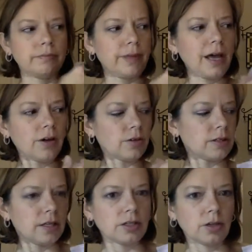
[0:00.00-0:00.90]
pattern
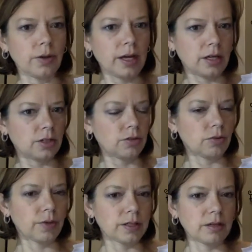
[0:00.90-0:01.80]
said to go ahead and do the
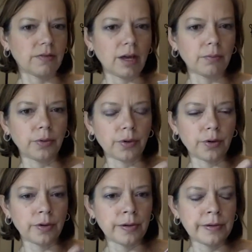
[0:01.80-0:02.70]
rest of that border.